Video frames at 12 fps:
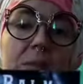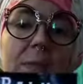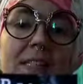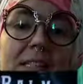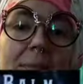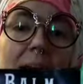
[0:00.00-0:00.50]
This
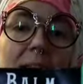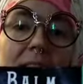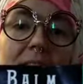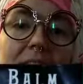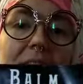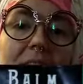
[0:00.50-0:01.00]
one
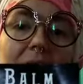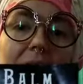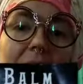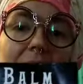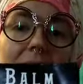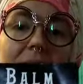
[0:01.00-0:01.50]
smells a little
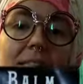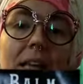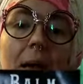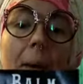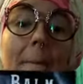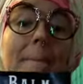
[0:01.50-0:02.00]
less
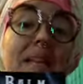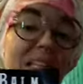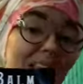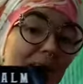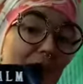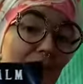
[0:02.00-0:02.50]

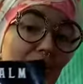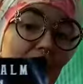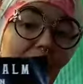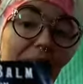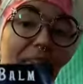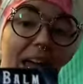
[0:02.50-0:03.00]

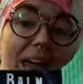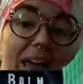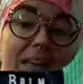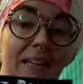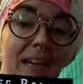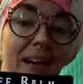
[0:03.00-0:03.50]
medicinal
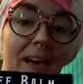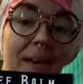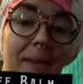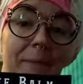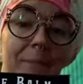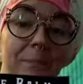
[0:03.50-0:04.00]
than
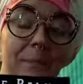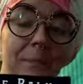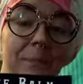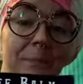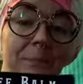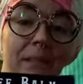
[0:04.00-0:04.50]
um,
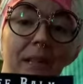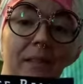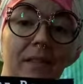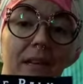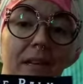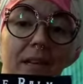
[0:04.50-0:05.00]

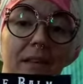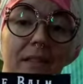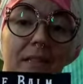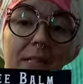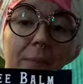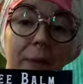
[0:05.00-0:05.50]
the
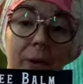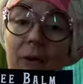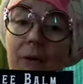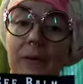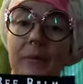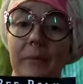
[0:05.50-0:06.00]
the
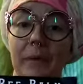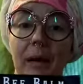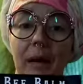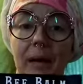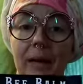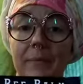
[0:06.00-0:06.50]
typical
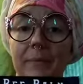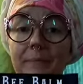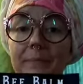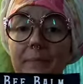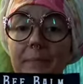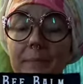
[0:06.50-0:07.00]

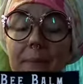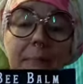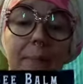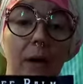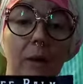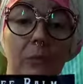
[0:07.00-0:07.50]
um,
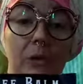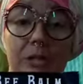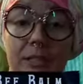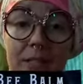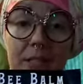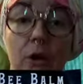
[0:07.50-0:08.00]
bee balm,
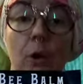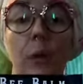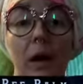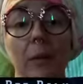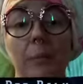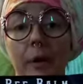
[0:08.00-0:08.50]
which is you know
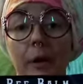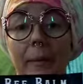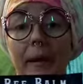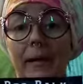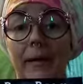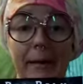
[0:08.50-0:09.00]
wild
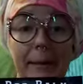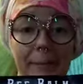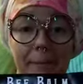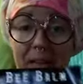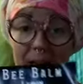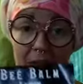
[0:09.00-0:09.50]
bergamot.
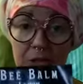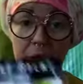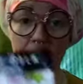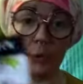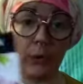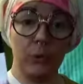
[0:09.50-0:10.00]
Um, it
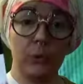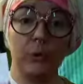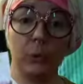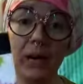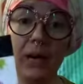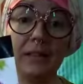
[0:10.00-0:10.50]
actually
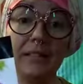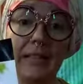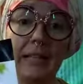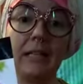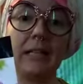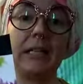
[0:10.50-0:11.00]
grows wild
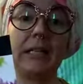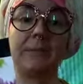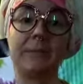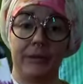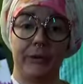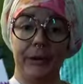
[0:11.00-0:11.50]
here
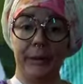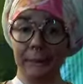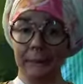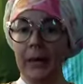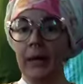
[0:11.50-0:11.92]
in Missouri.